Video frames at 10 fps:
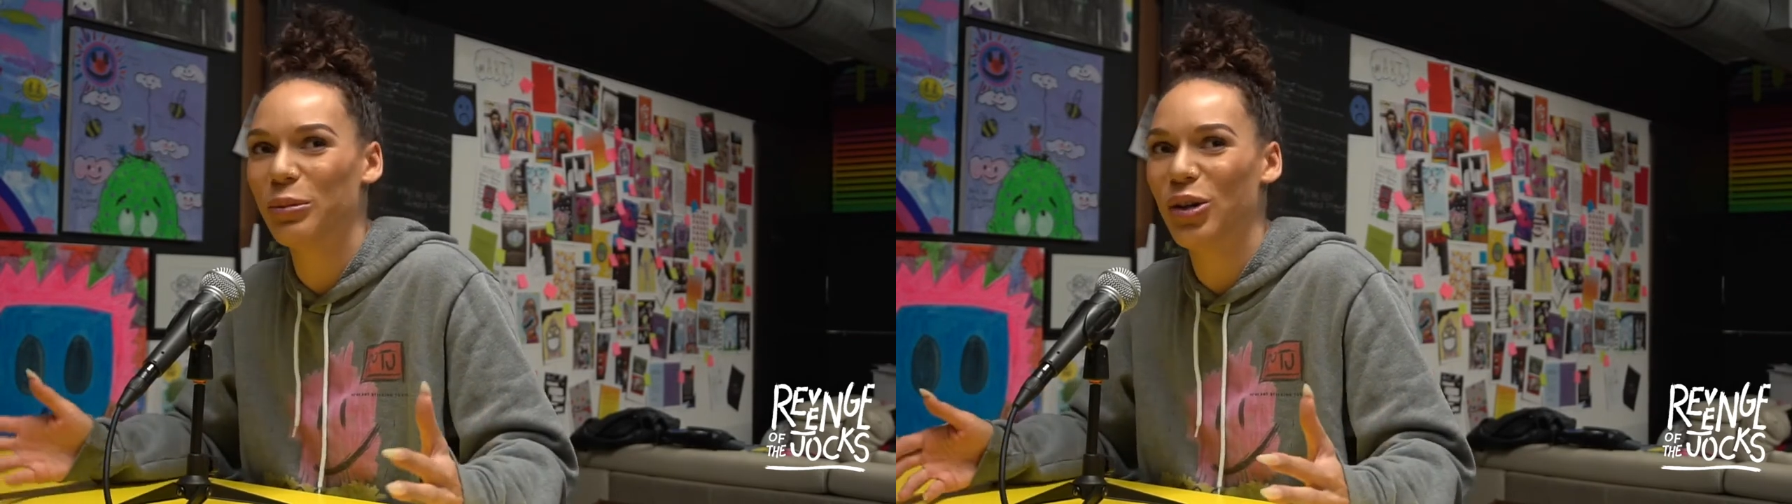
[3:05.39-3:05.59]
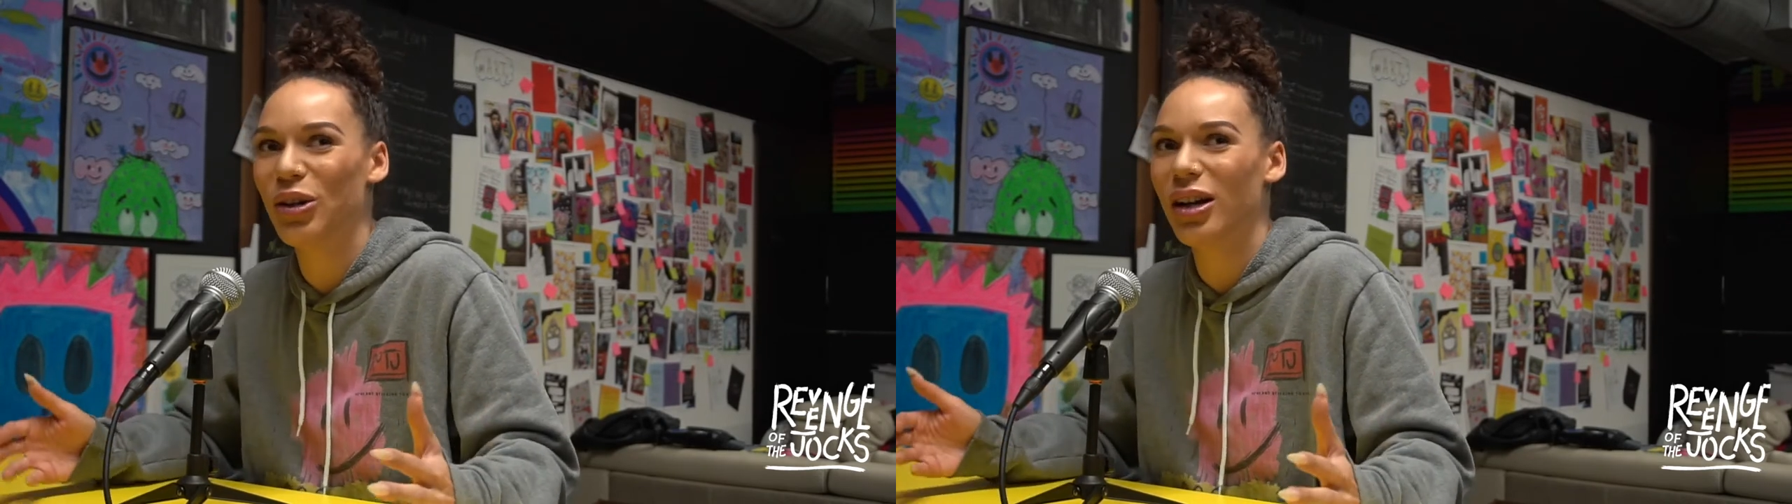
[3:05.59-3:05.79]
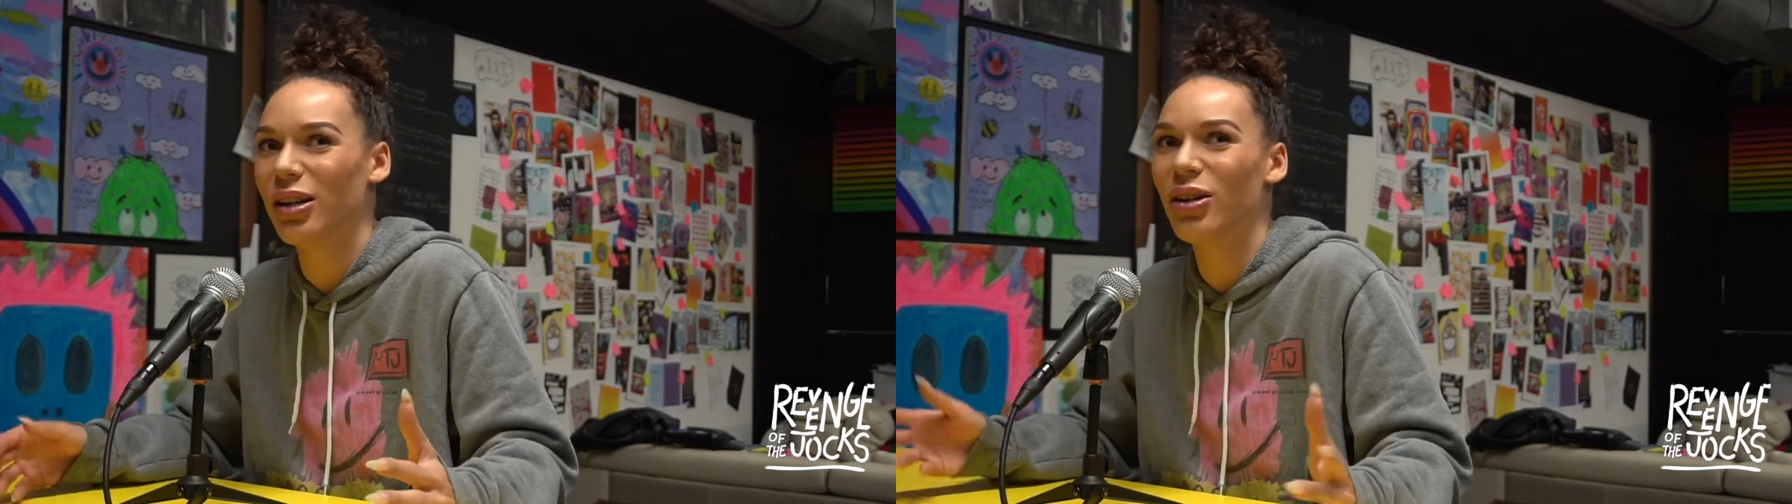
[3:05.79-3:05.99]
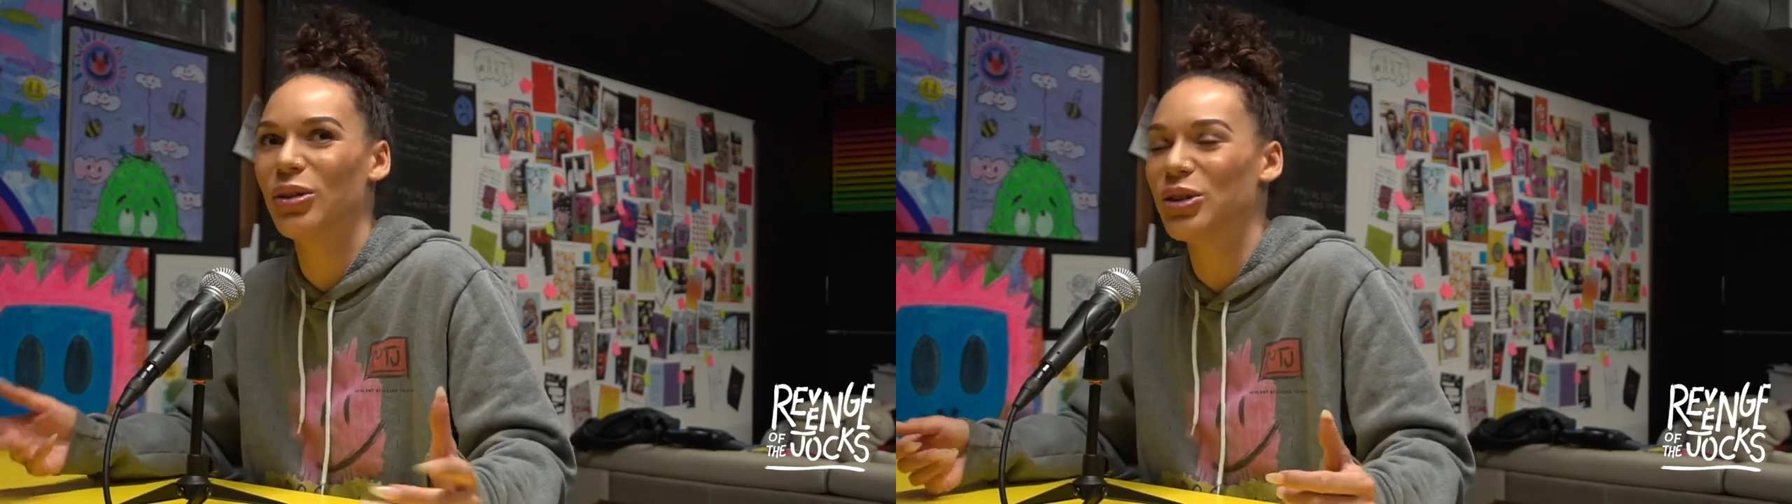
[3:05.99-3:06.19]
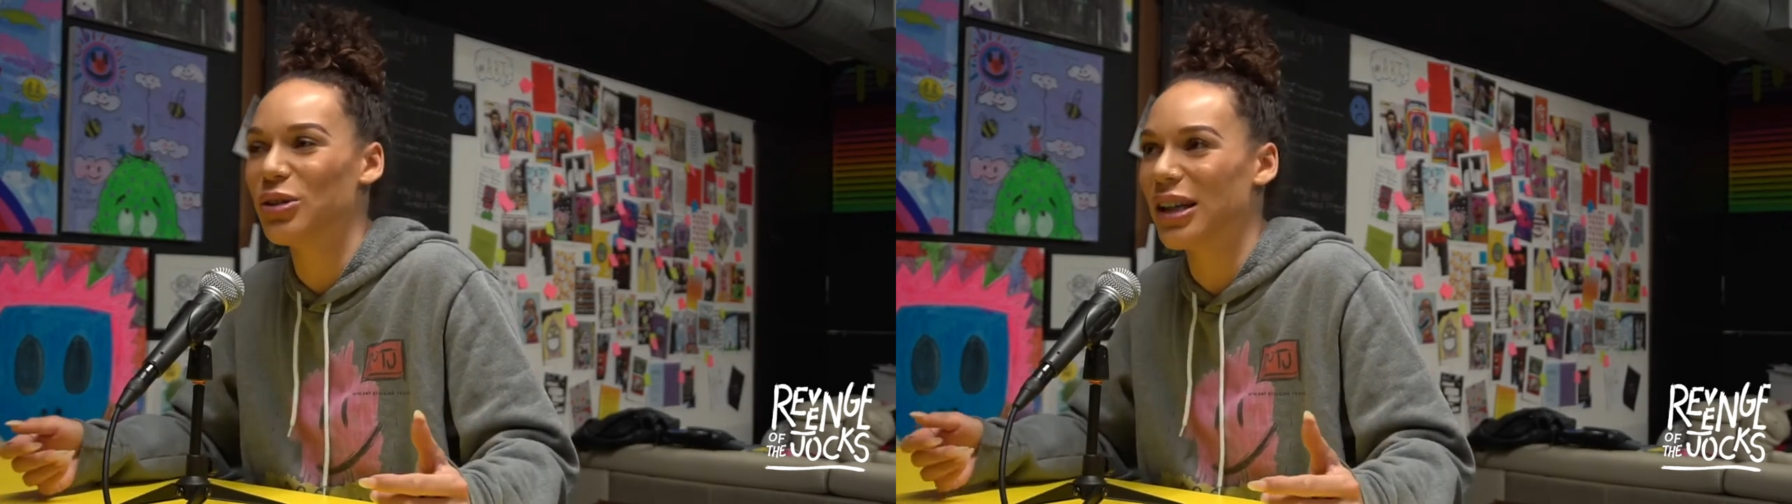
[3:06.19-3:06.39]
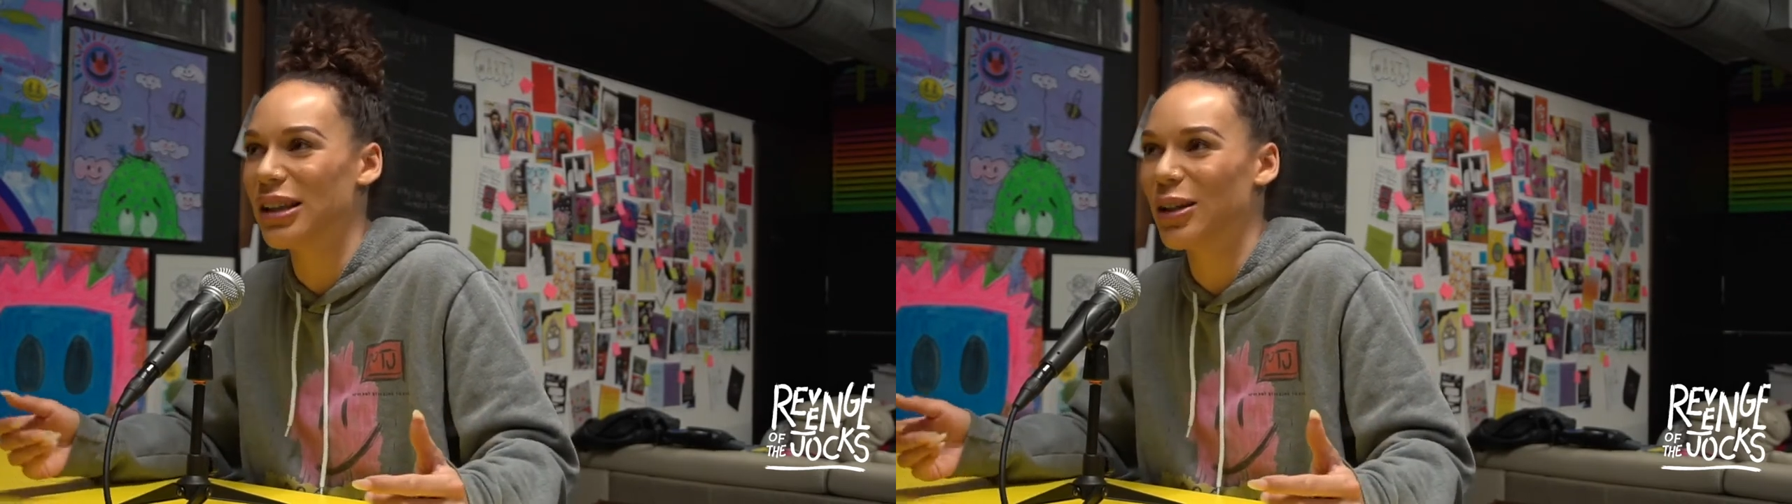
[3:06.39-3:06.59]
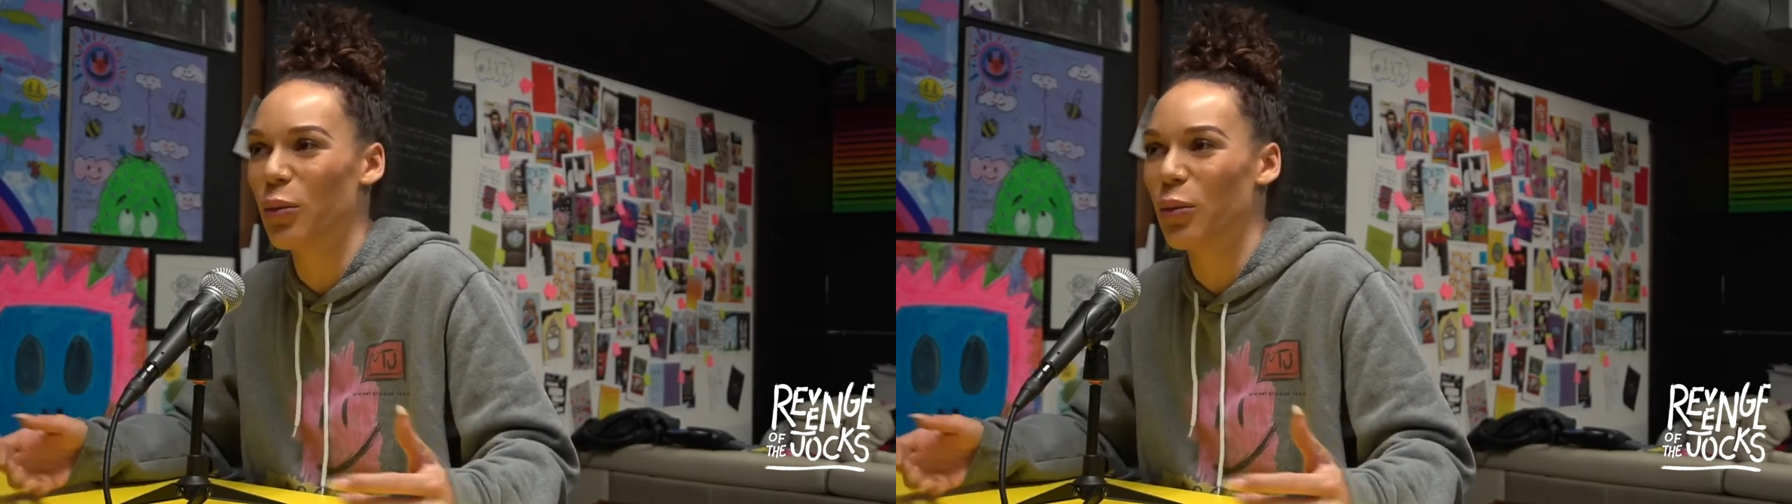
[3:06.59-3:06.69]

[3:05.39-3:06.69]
You don't do nothing.